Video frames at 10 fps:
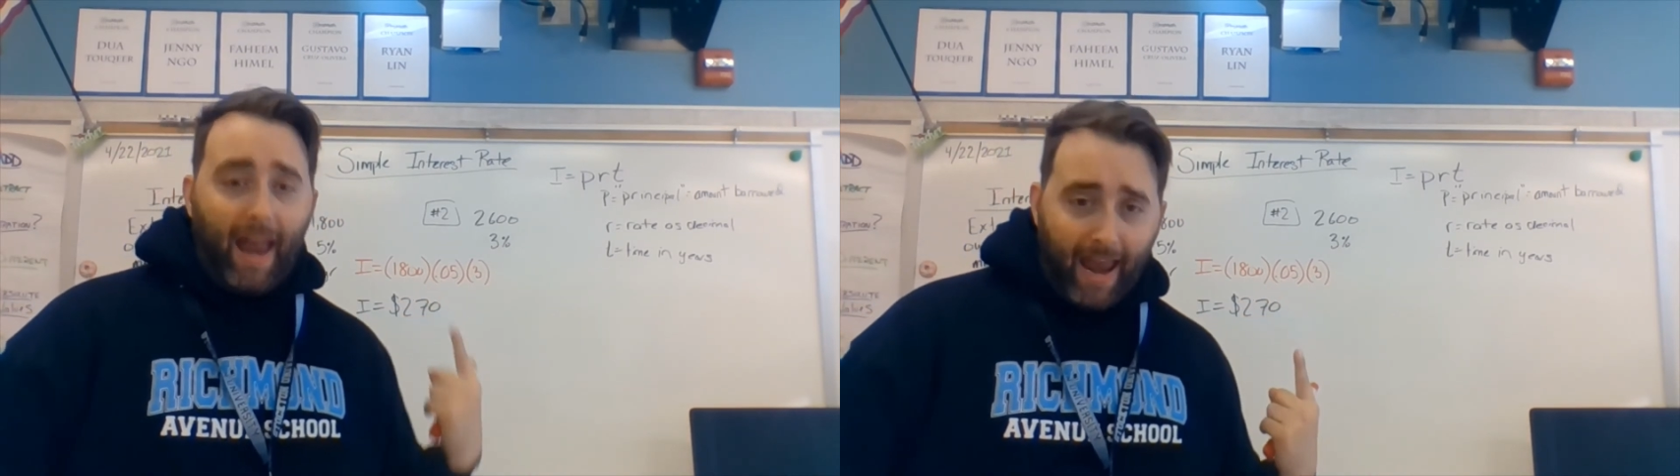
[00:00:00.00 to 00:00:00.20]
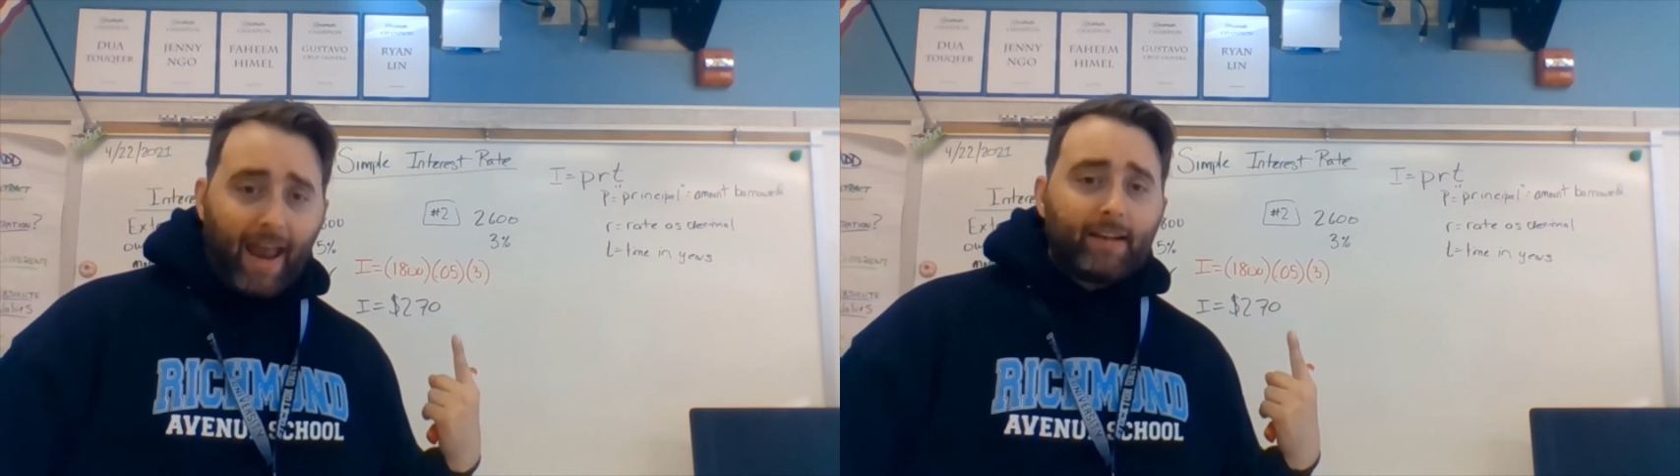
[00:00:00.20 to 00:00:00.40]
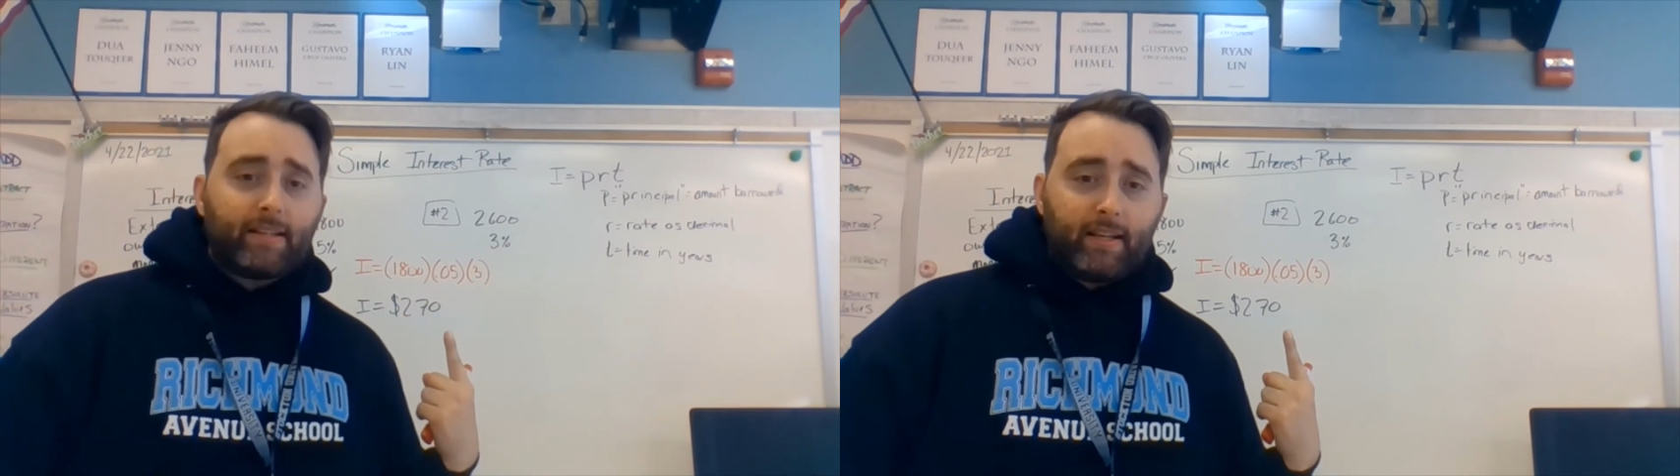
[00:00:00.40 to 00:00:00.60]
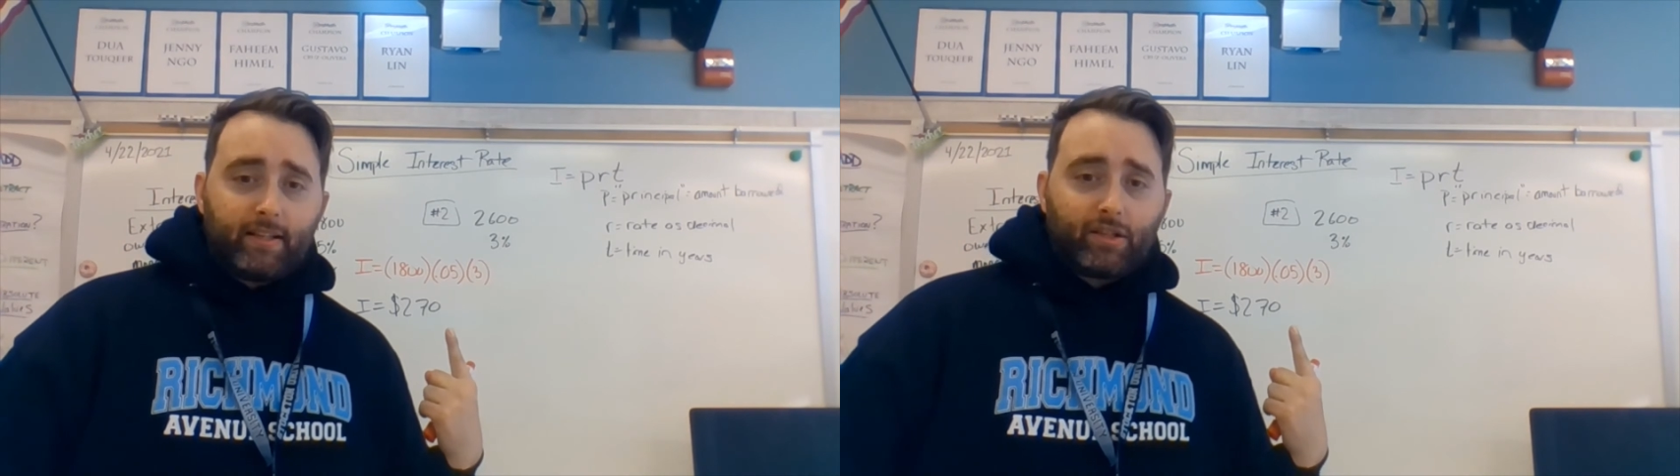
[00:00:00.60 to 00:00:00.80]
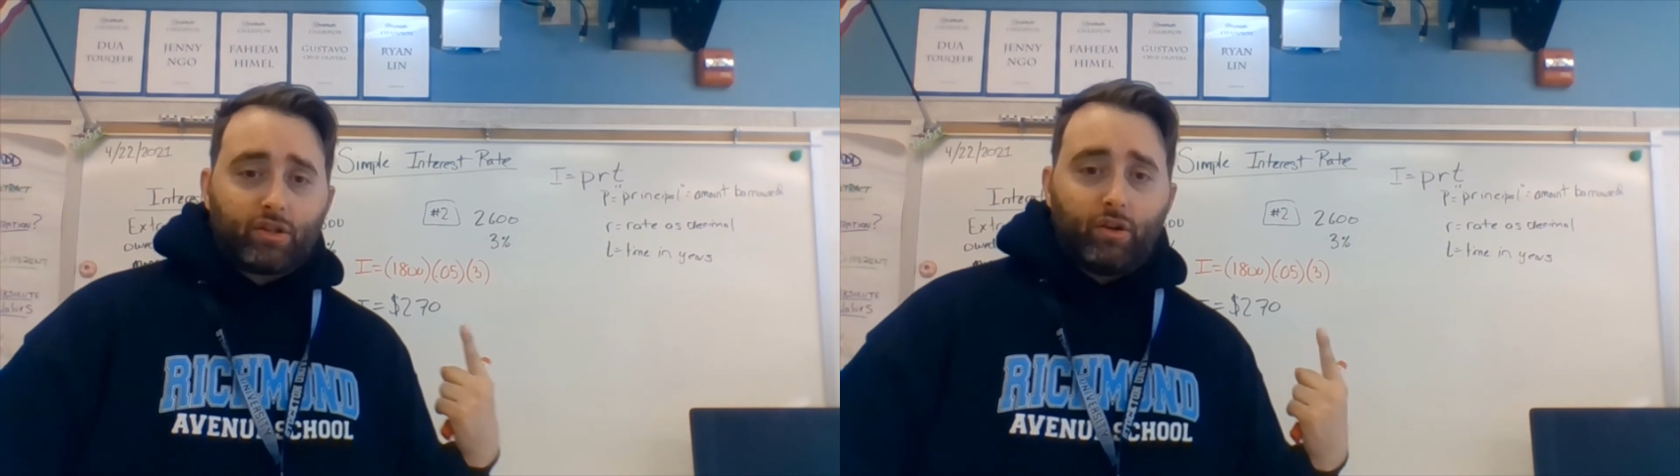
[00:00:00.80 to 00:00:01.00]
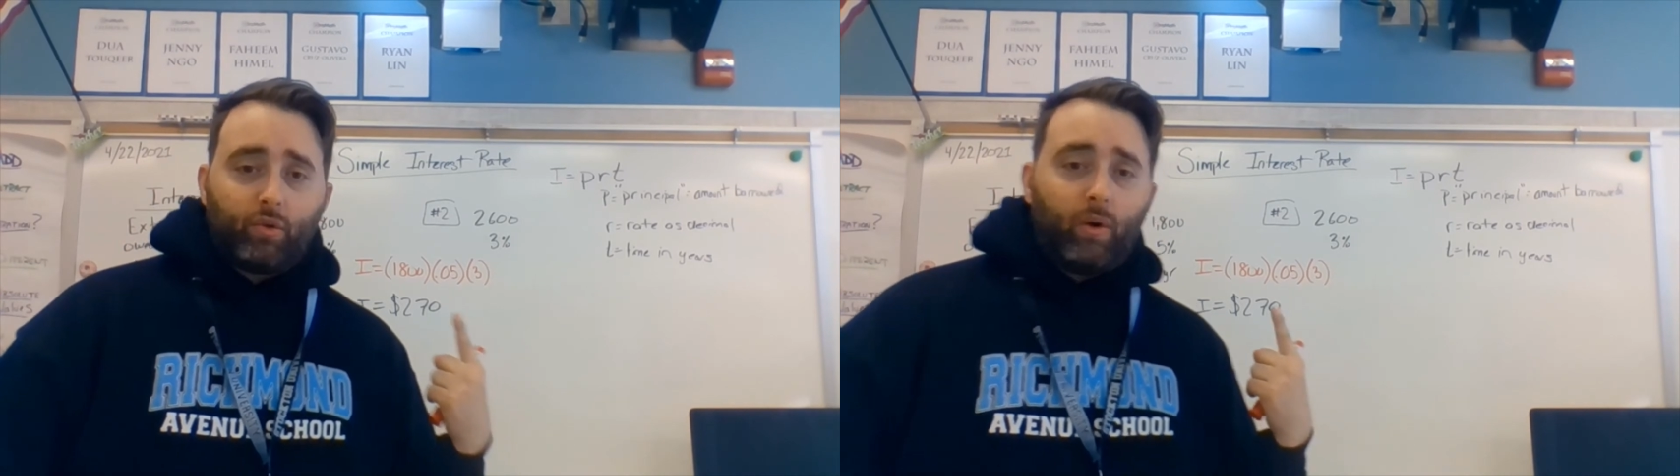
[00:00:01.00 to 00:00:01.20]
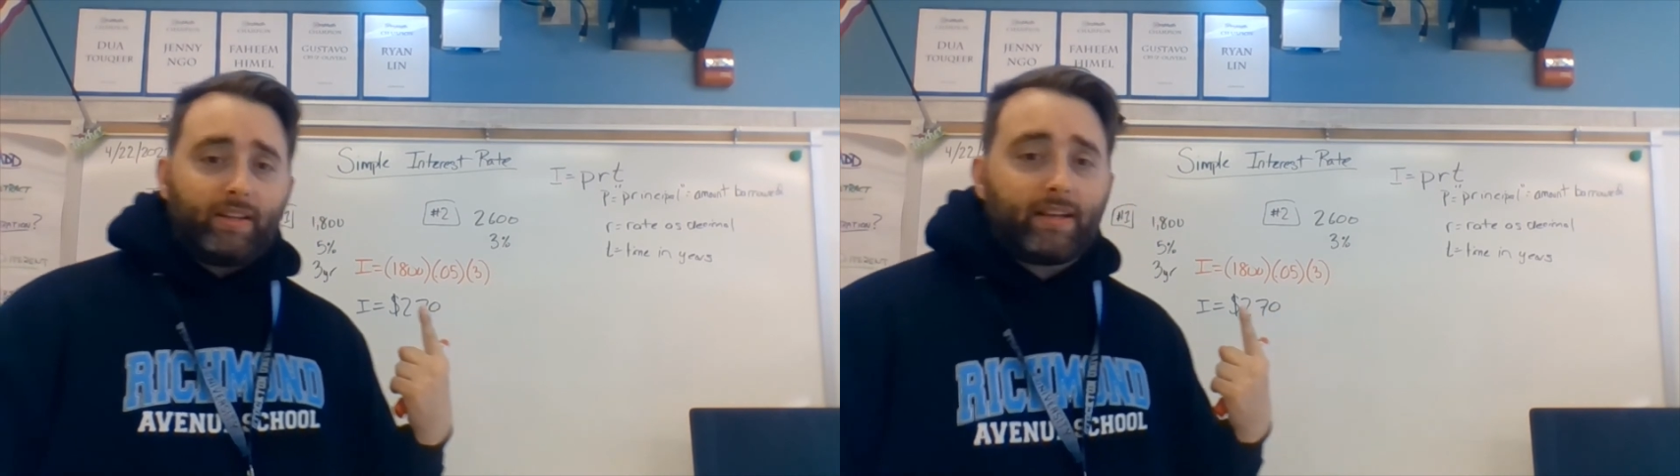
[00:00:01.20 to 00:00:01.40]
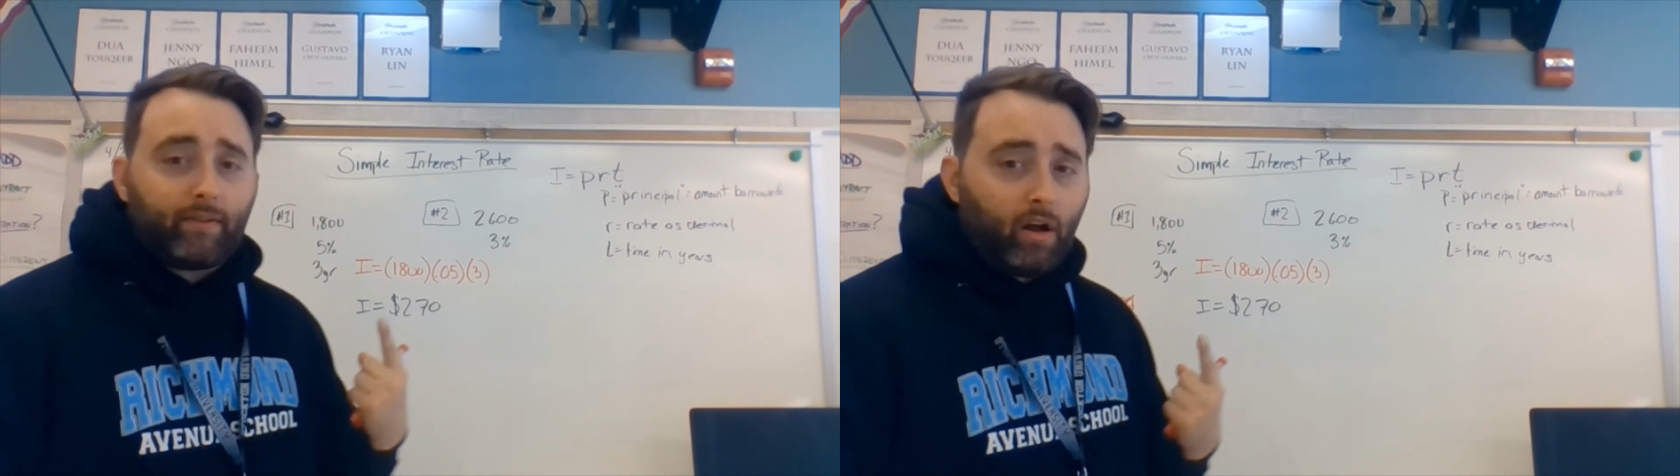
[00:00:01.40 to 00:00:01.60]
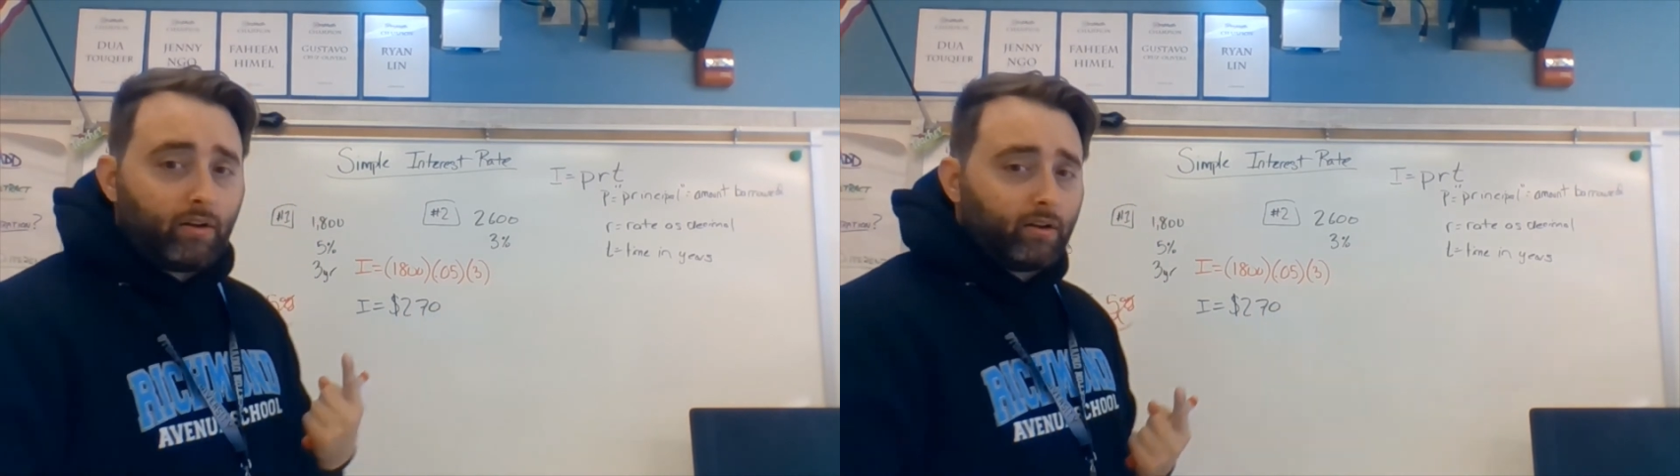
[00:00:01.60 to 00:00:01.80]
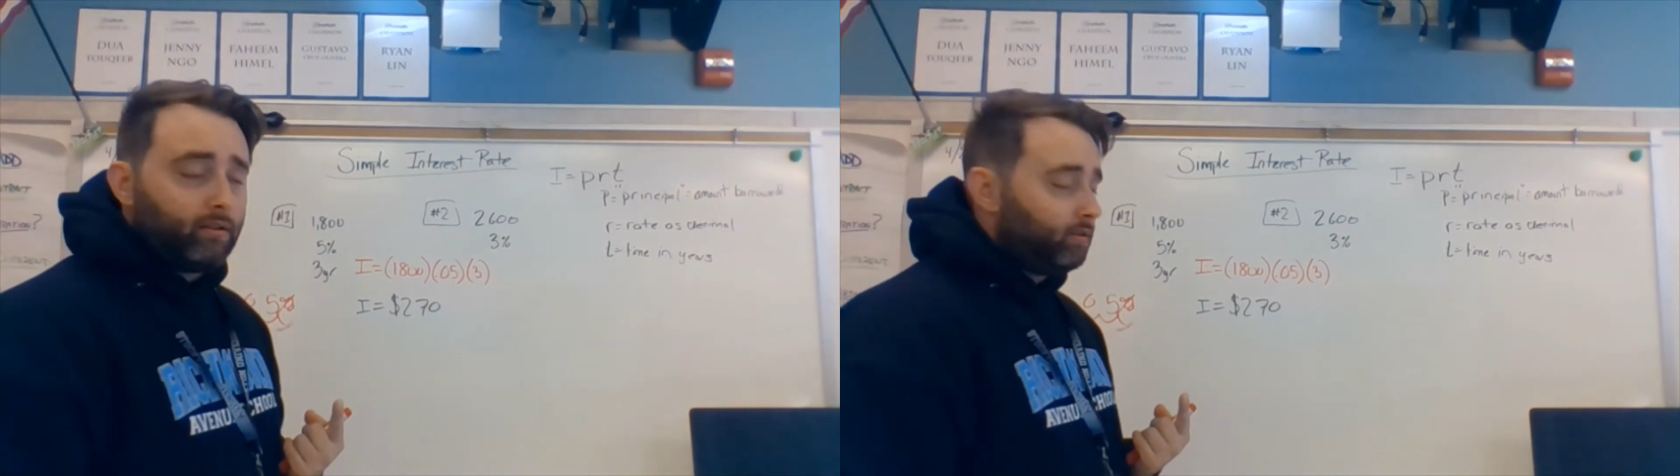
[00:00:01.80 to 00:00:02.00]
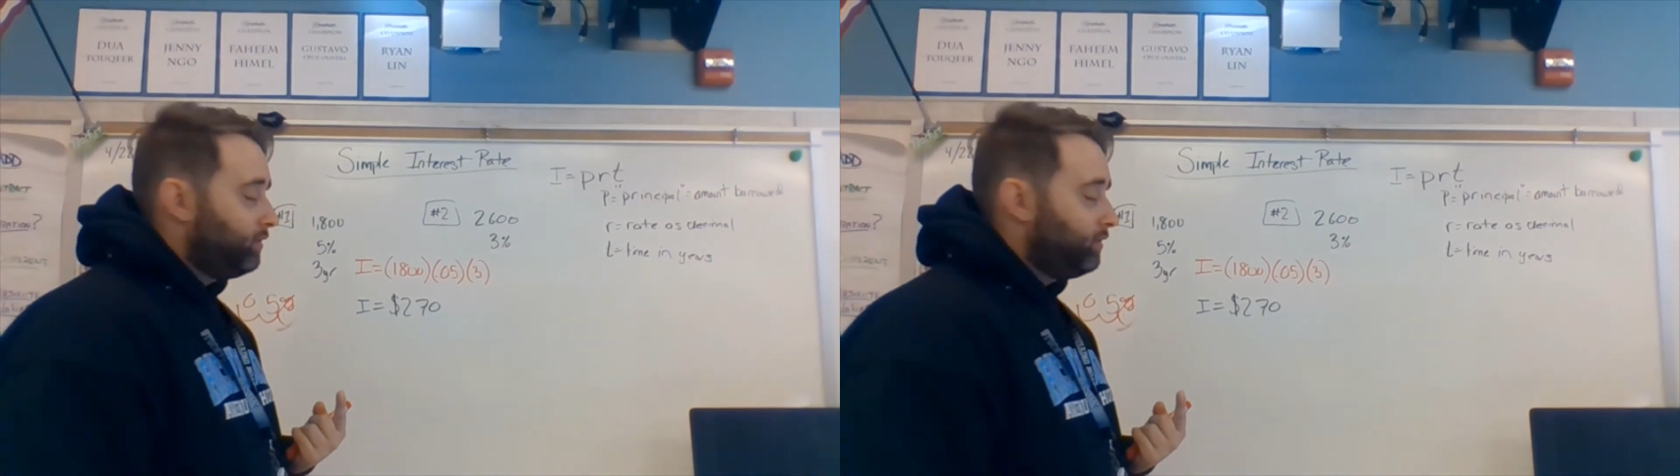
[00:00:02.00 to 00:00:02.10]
and an additional $2,700.